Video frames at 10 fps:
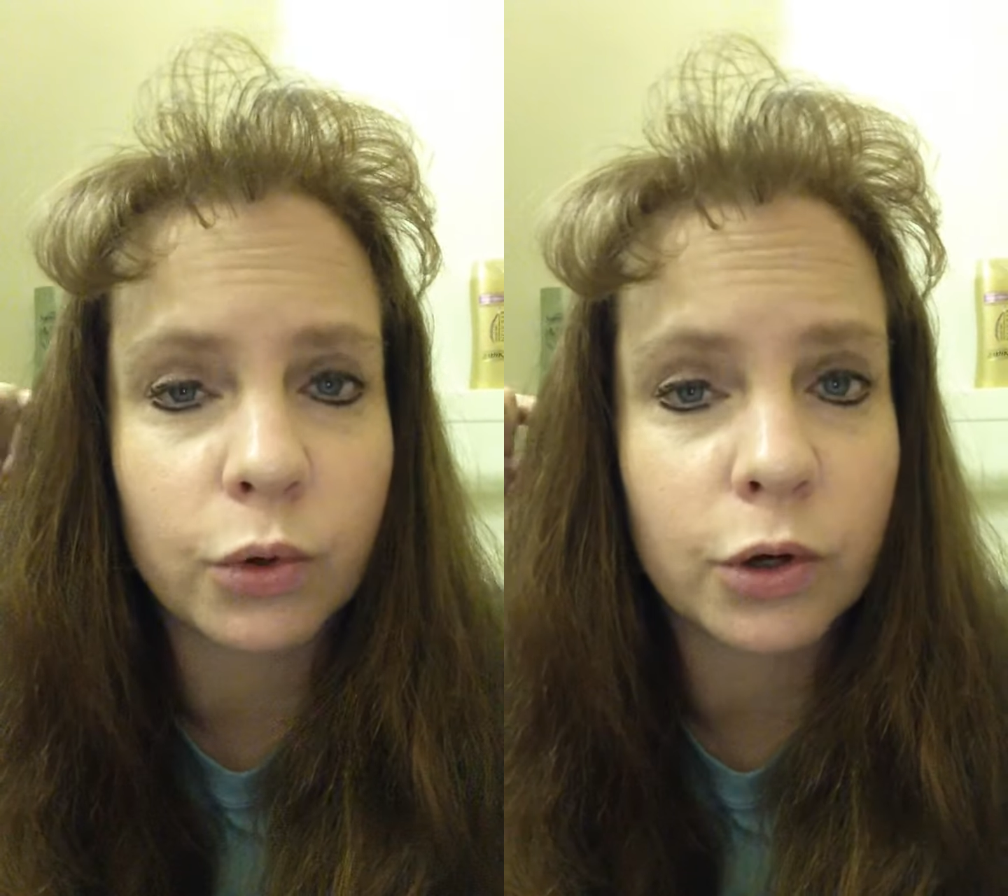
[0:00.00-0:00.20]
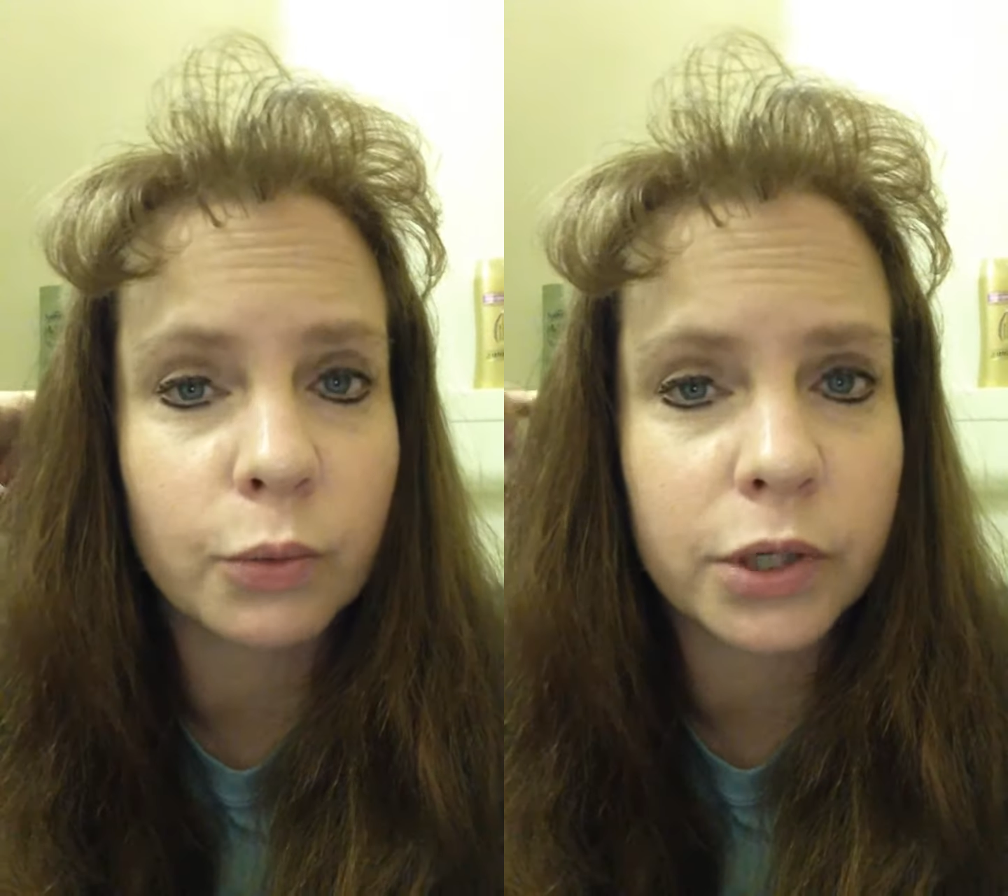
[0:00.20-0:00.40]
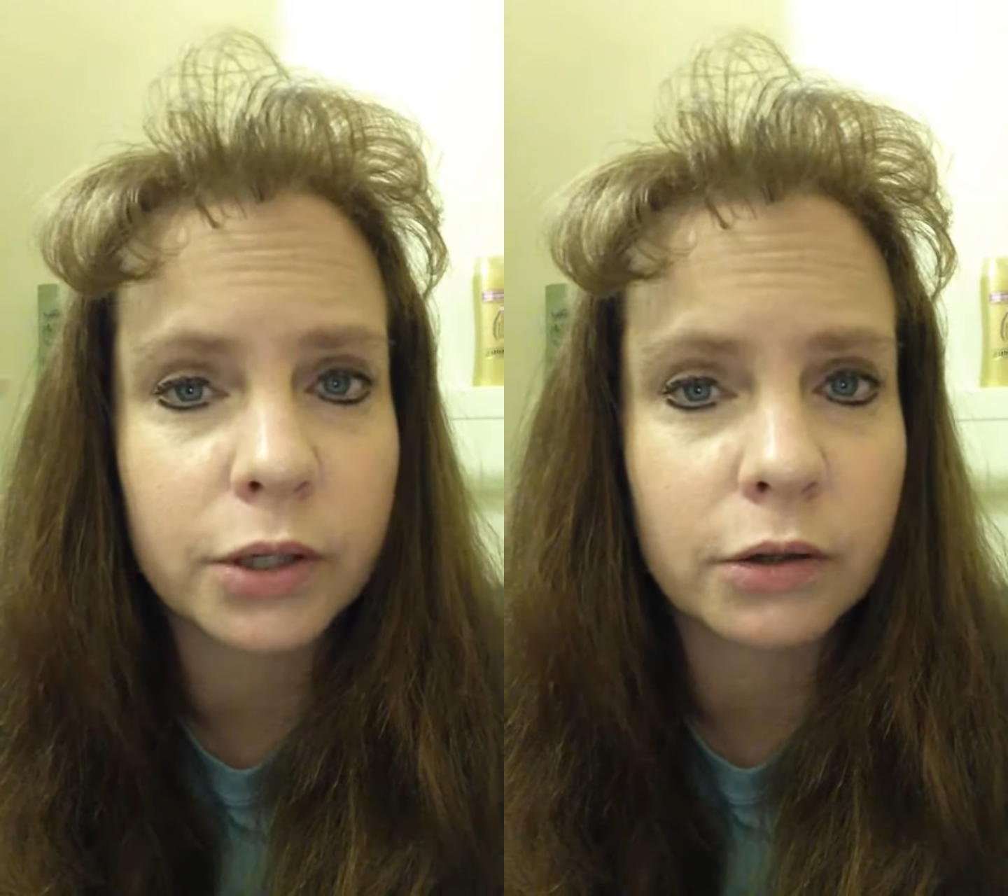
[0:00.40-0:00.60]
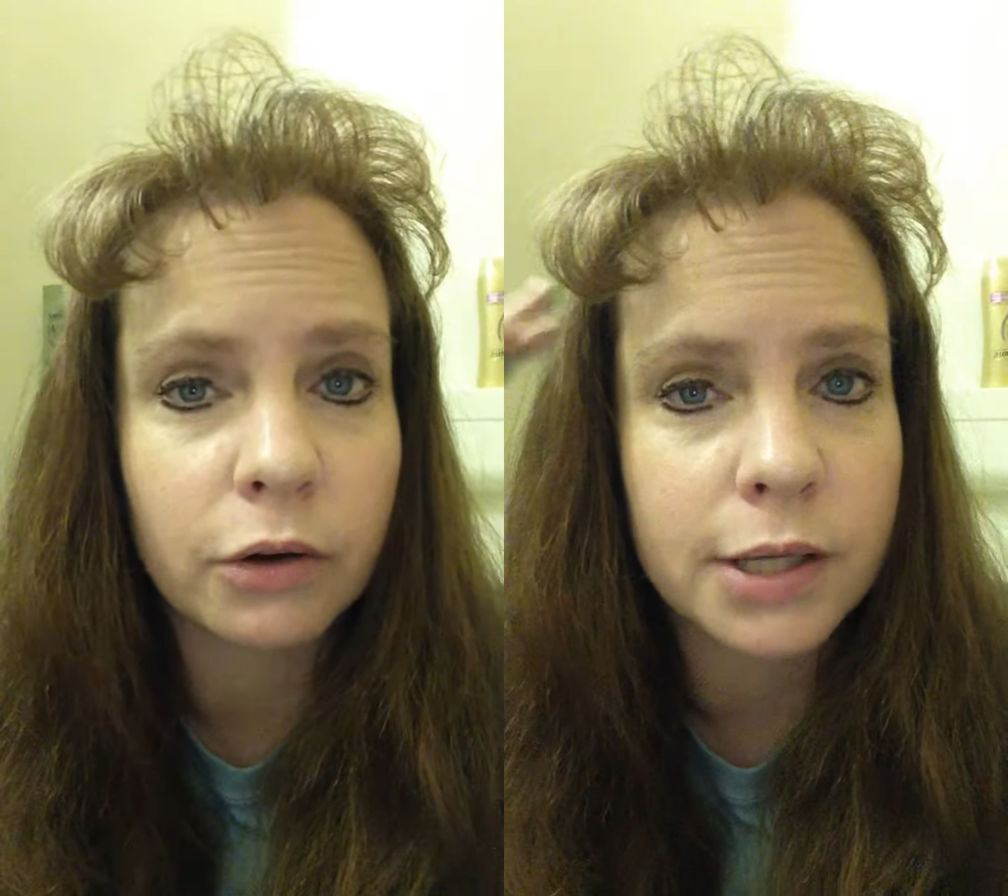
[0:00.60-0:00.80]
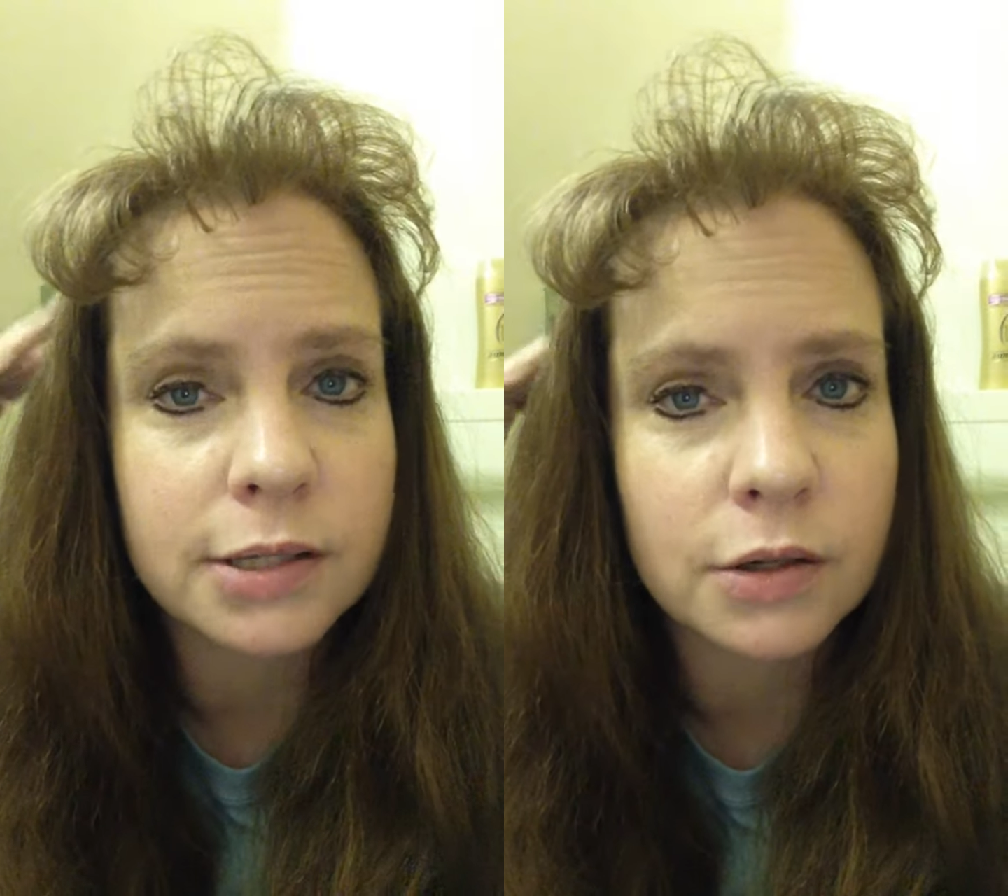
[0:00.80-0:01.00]
Warwood
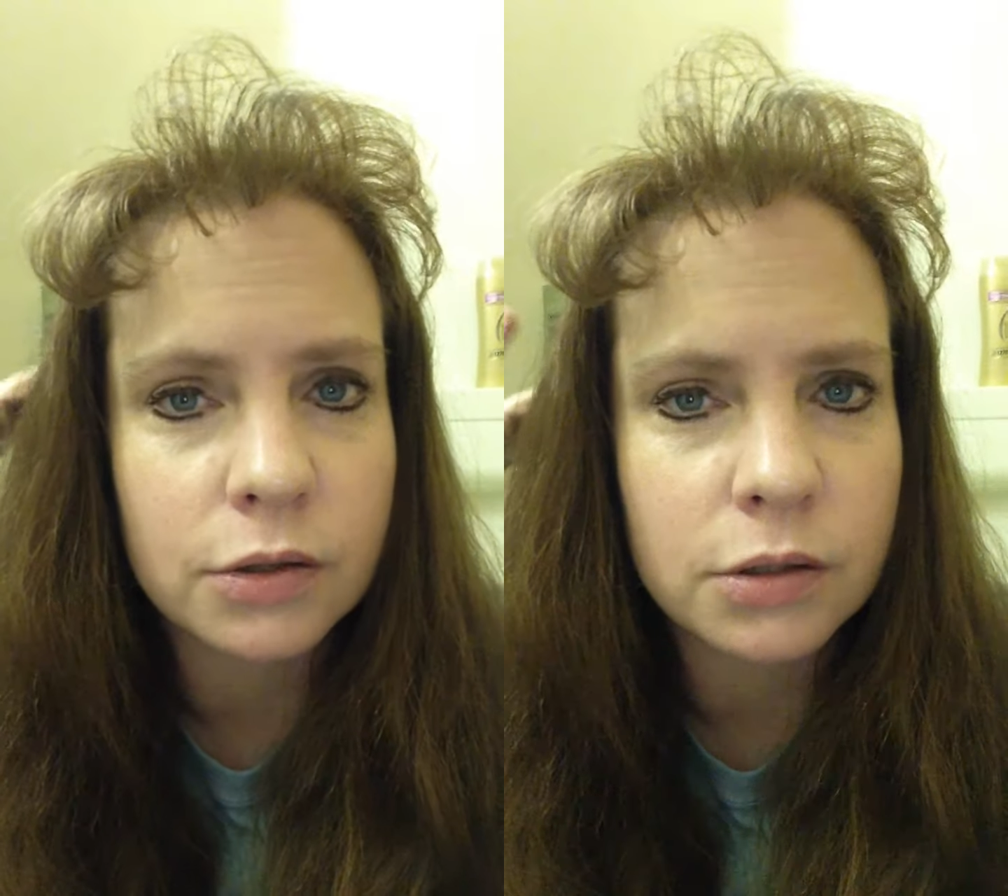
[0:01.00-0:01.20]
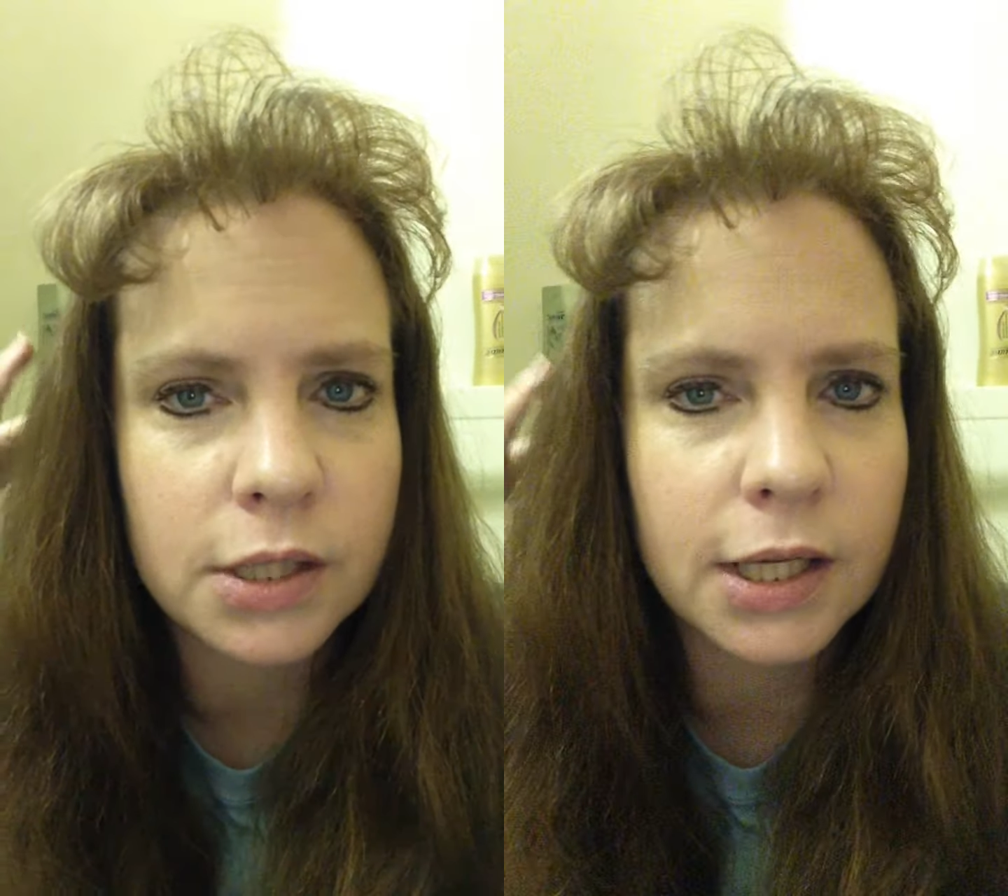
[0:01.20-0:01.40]
Grade School